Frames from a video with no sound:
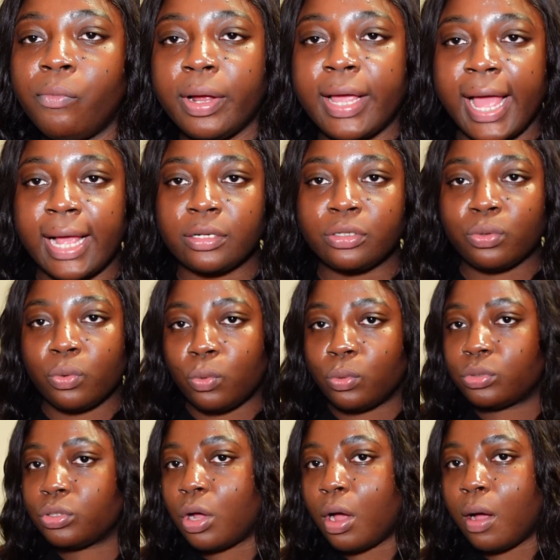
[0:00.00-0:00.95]
We get into
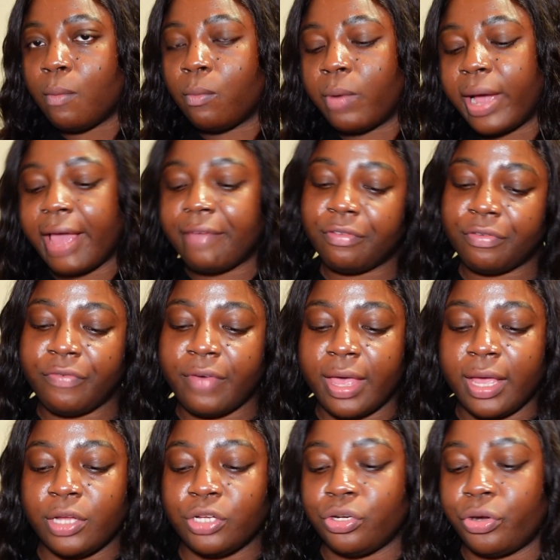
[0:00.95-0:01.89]
autumn where
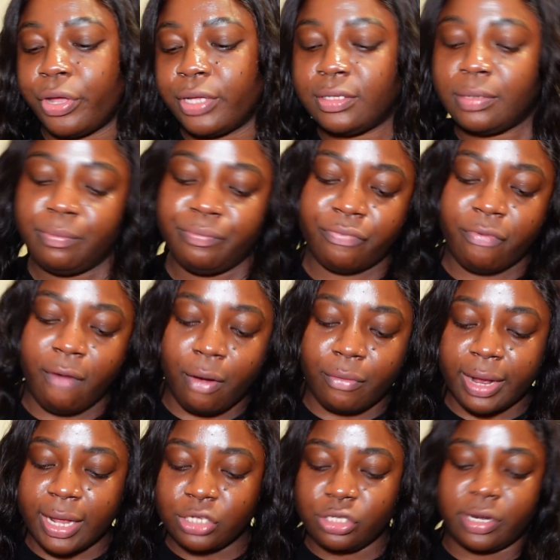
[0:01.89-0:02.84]
everything, you know, is
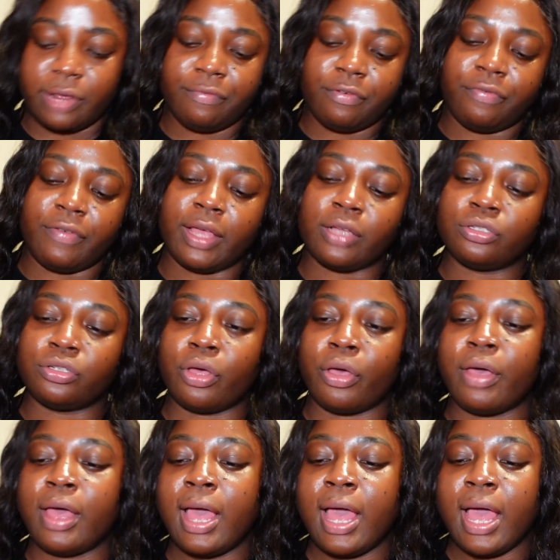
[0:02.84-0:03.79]
brownish and everything.
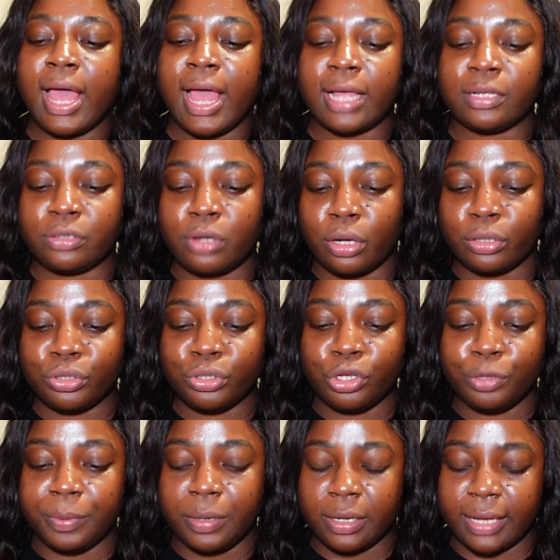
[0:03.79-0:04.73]
So it's got
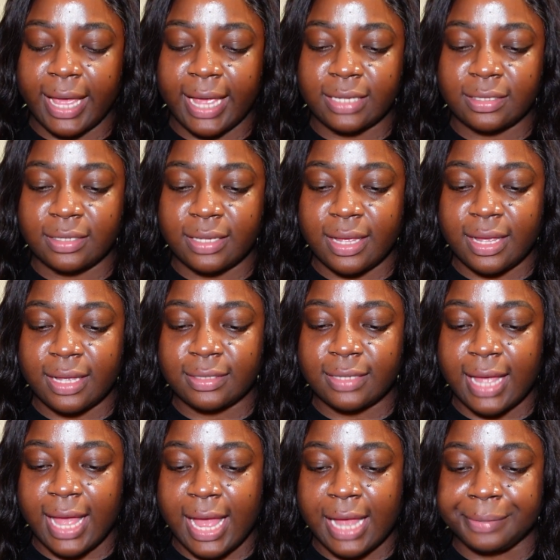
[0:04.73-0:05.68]
2 pillowcases
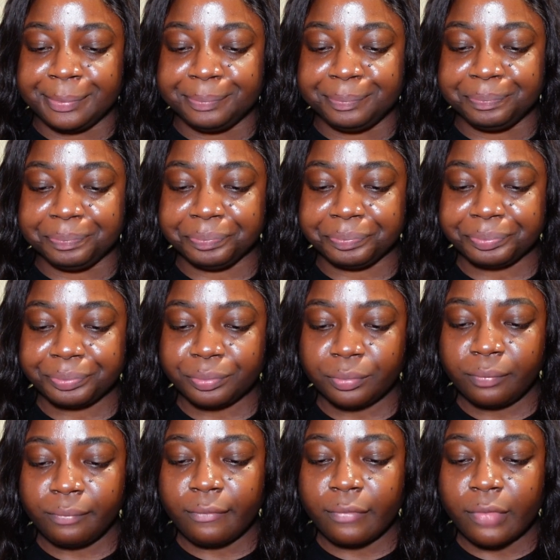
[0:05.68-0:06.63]
and
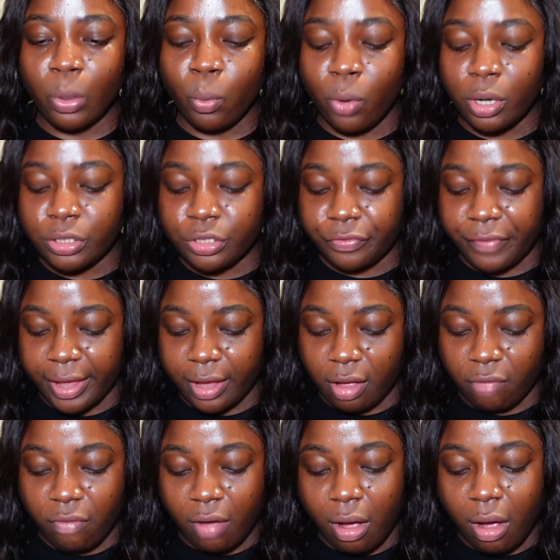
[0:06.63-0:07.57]
1 duvet
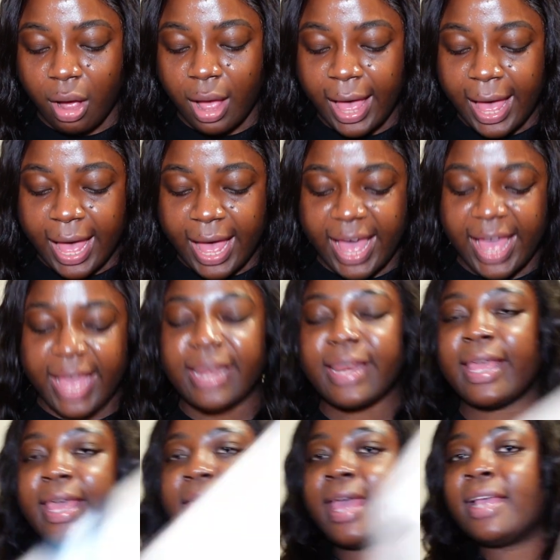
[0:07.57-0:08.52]
cover in
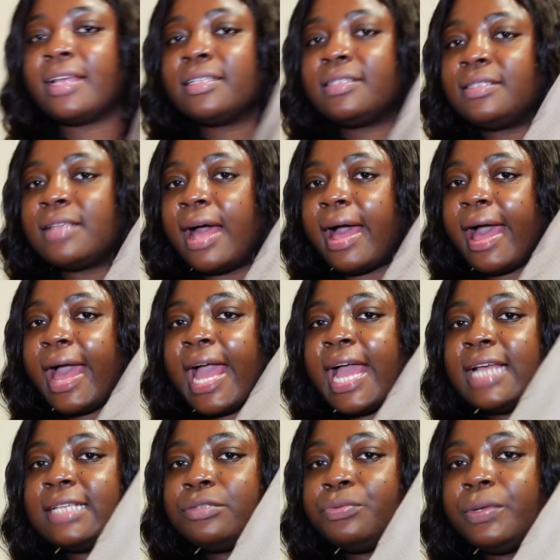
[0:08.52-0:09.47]
king
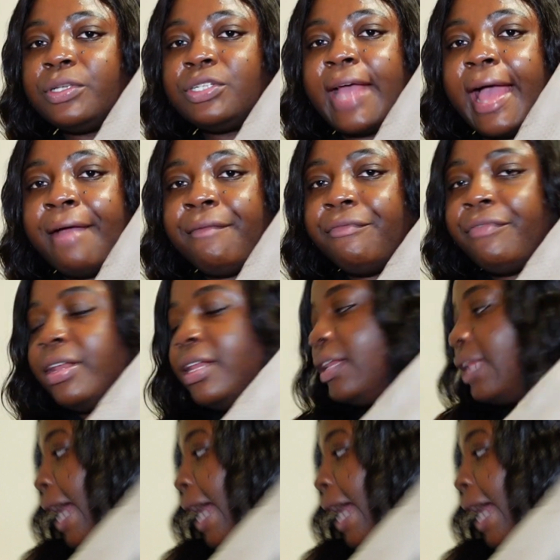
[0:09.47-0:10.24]
size, which I really